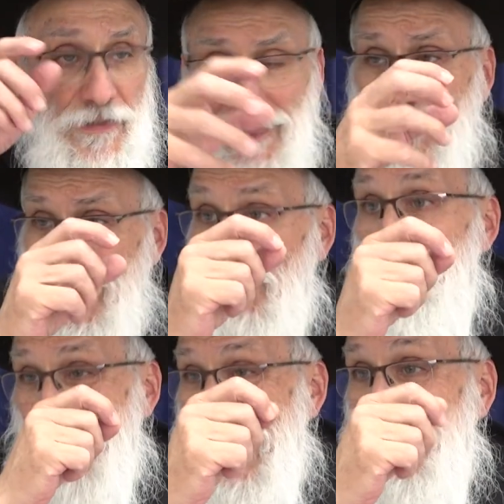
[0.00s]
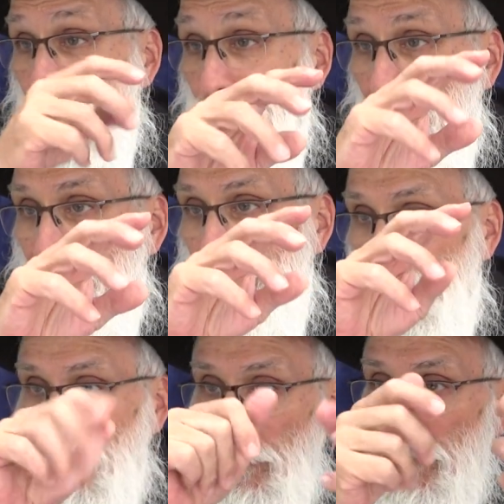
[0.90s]
that they're manual, that
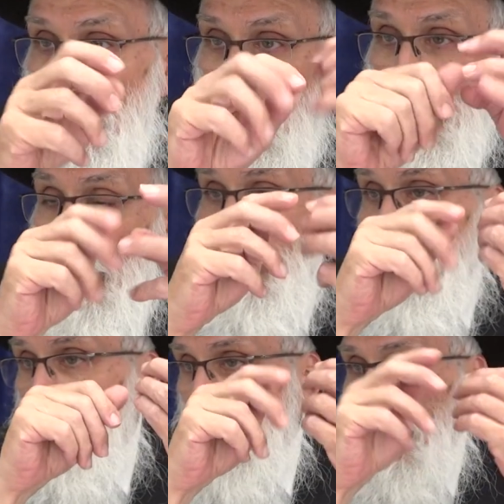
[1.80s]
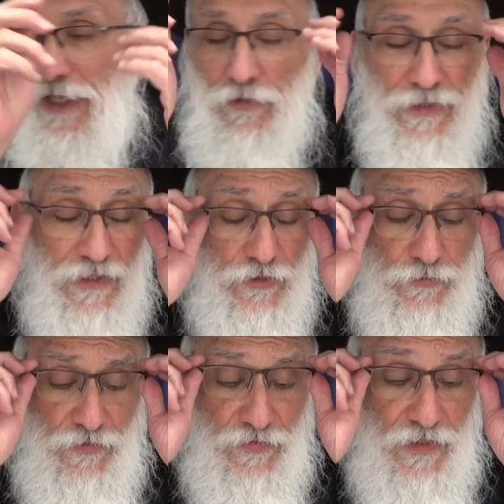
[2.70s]
means you only move them without
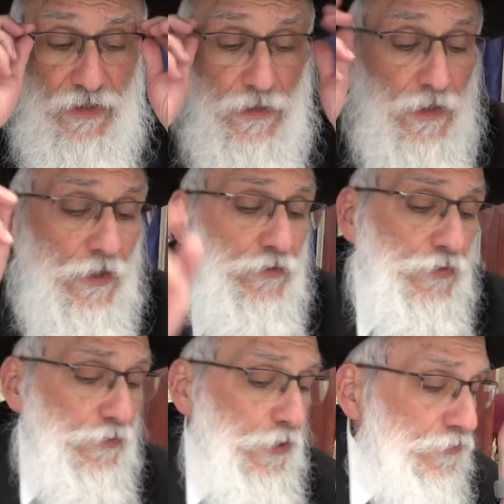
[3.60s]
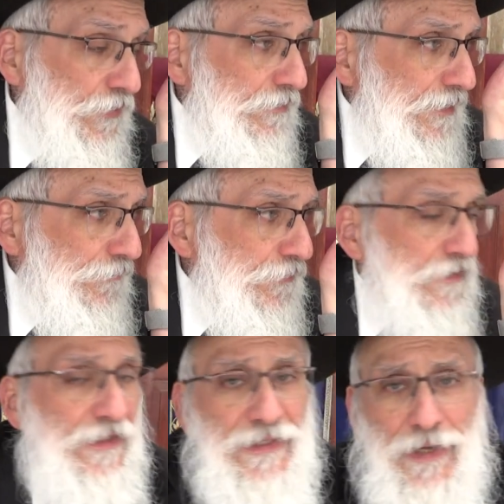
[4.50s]
electricity, so those are
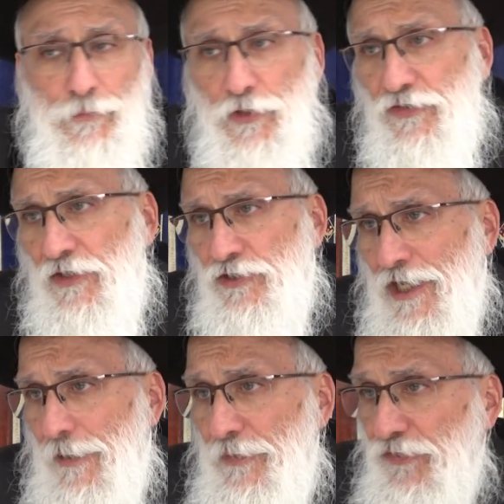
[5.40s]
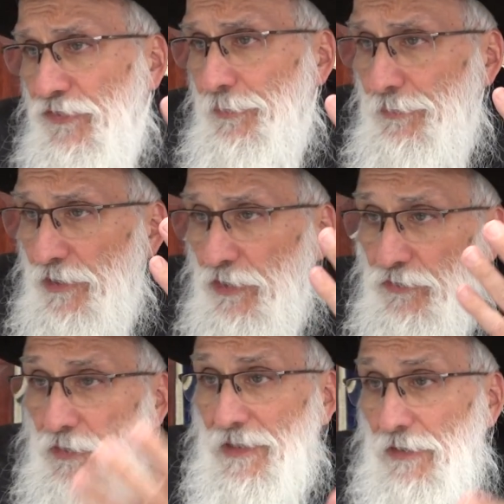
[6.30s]
definitely not mukhs on Shabbos,
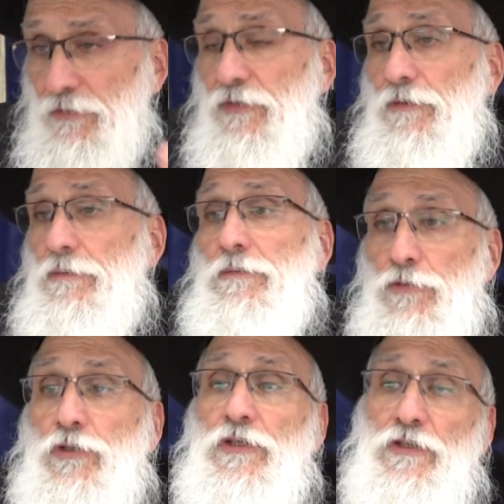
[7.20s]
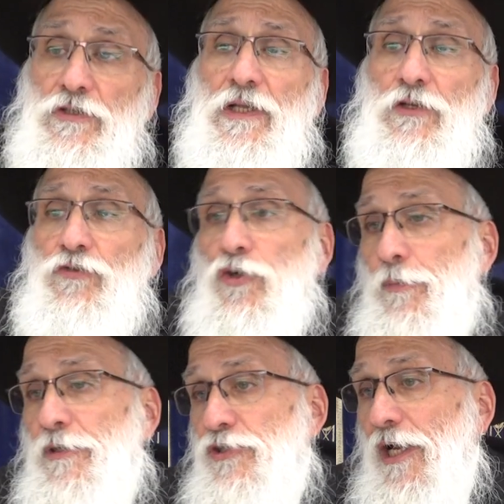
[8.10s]
because you're allowed to look in the
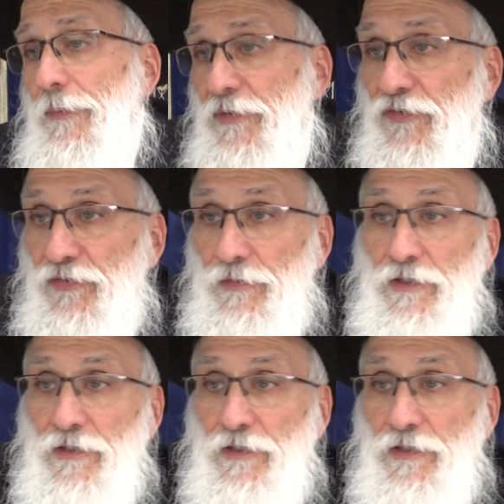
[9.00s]
telescope on Shabbos.